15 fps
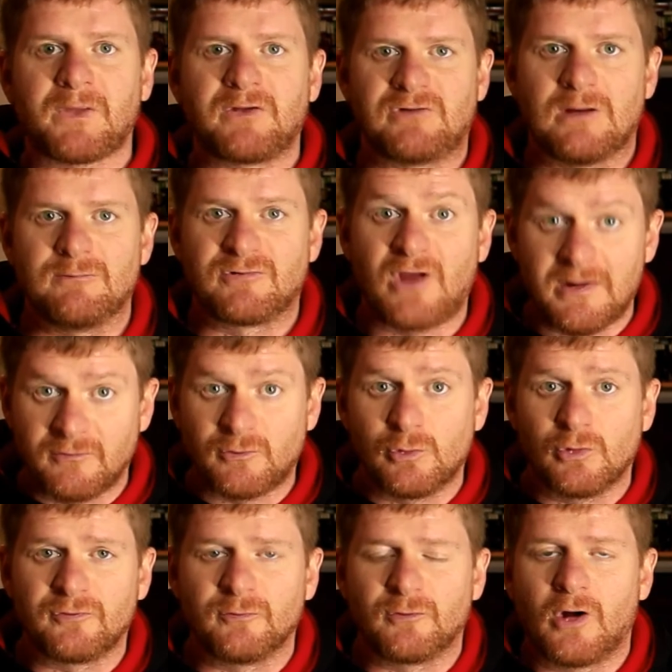James Gunn, of
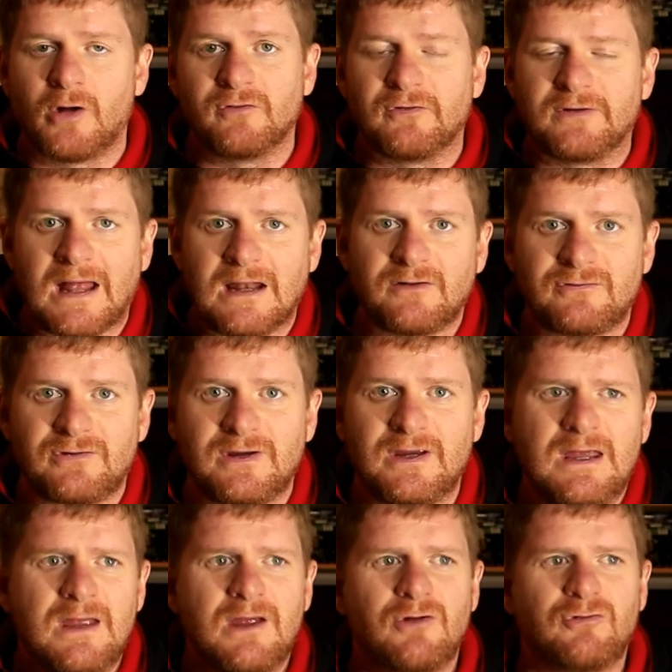course, from Guardians of the
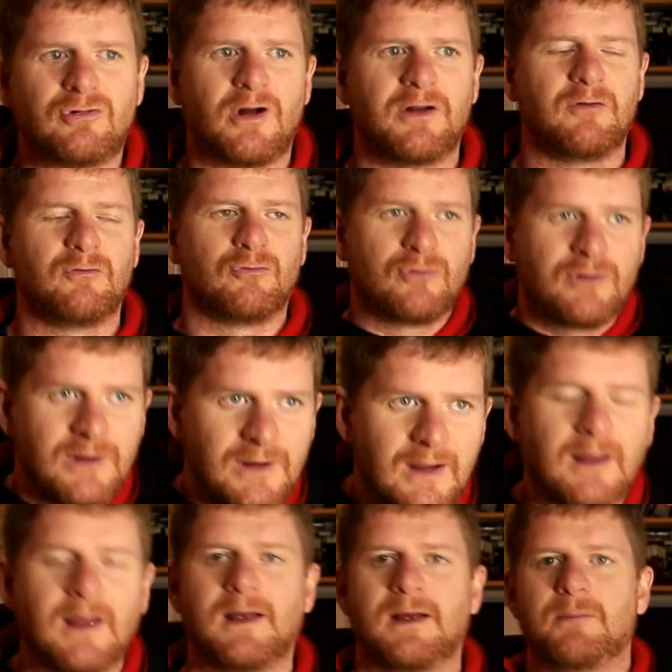Galaxy, trying to
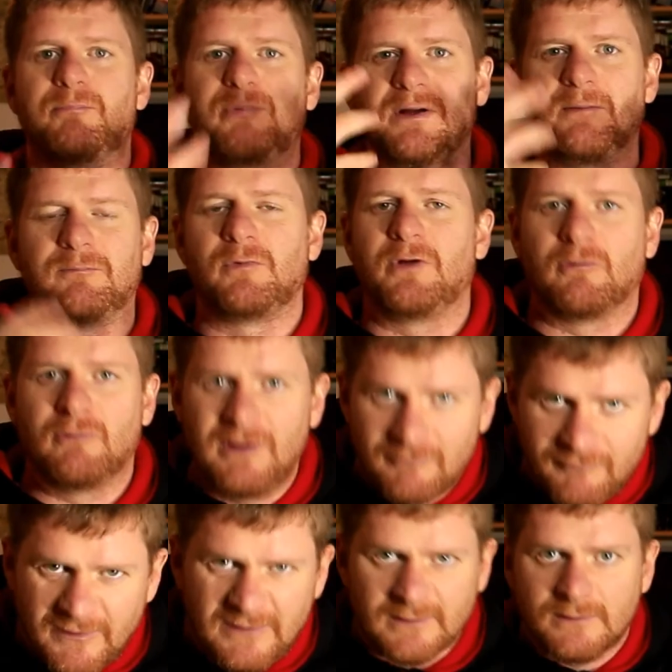
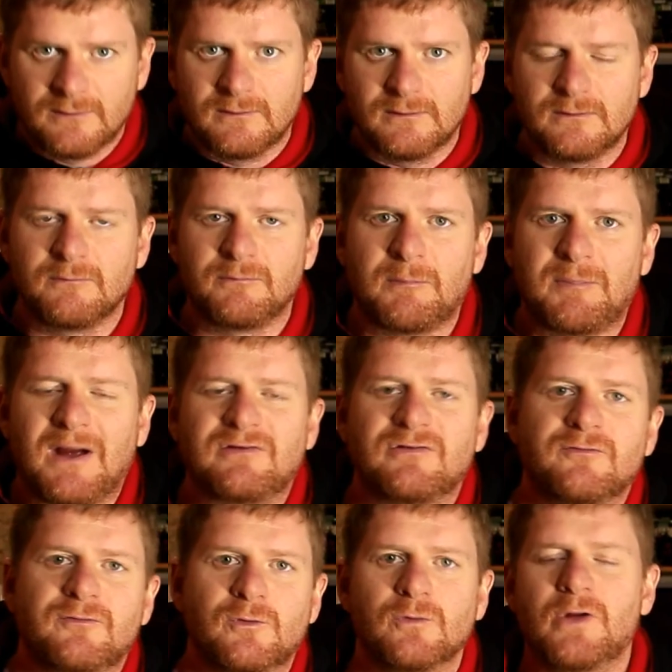reinvigor the
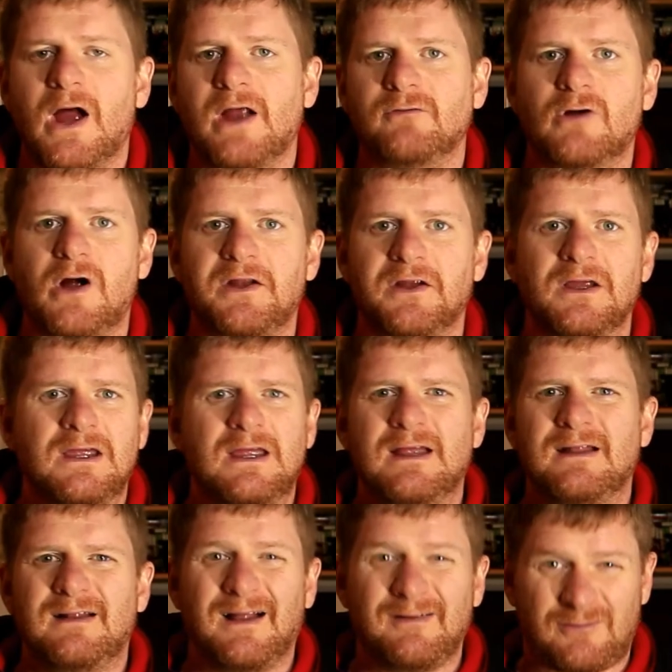passion for Knight Rider.
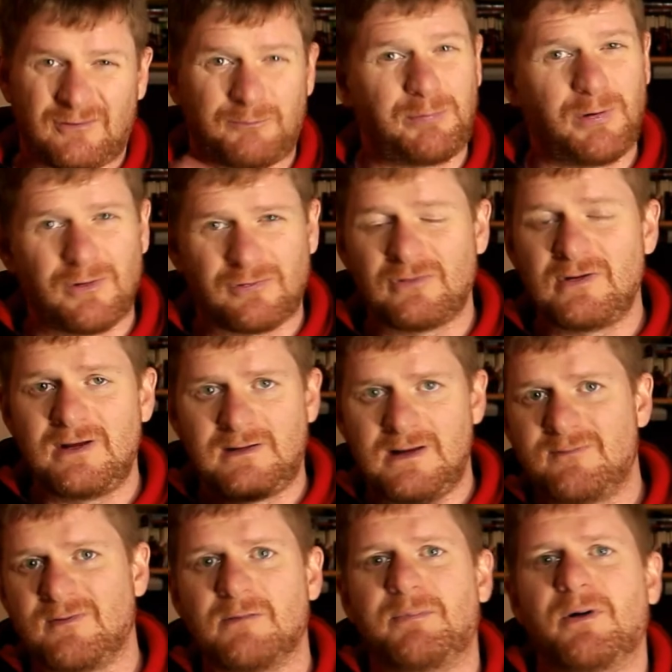Personally,
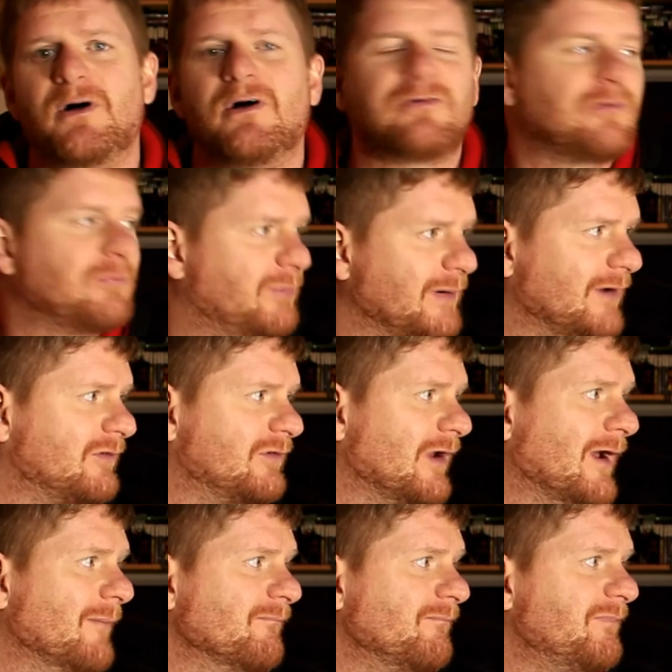leave it in the past, but
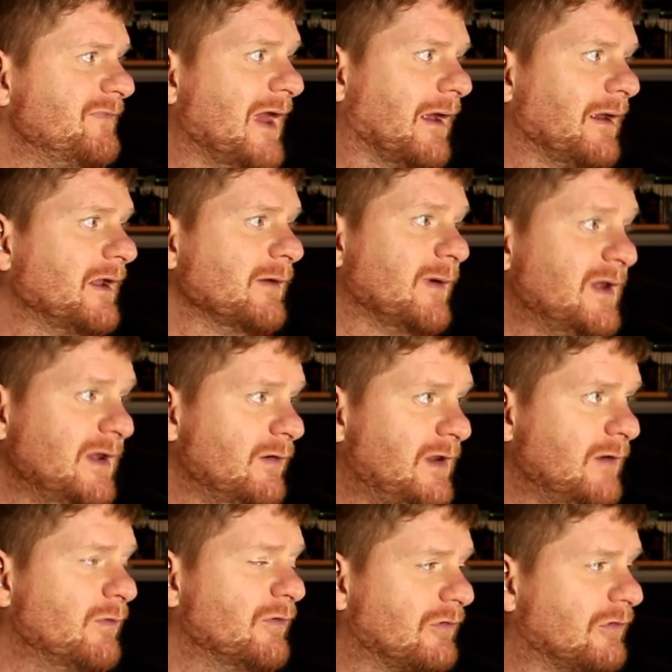anyway,
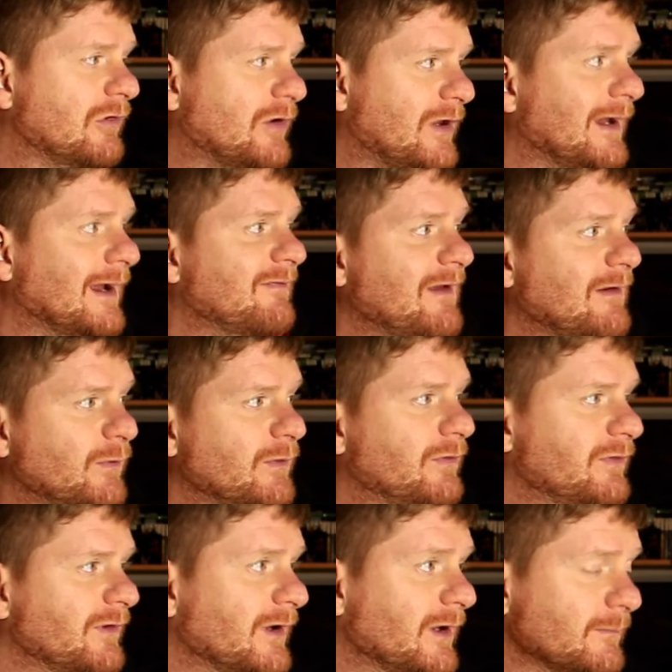he was looking at that
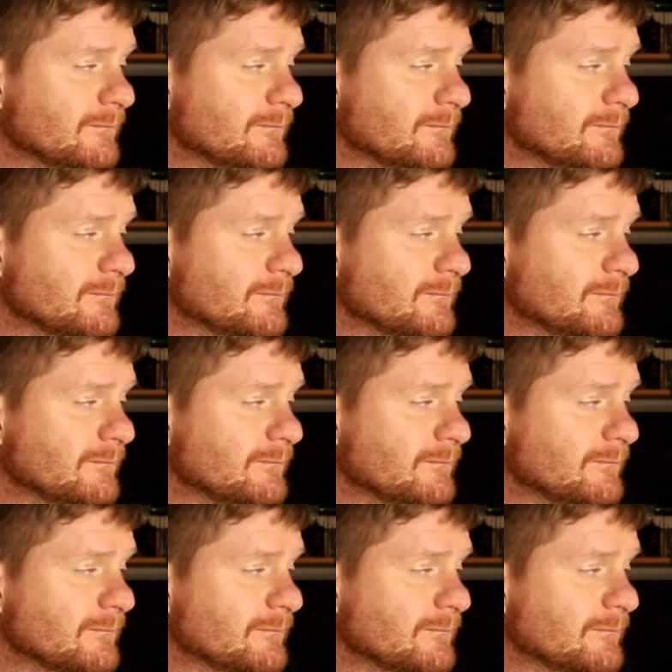with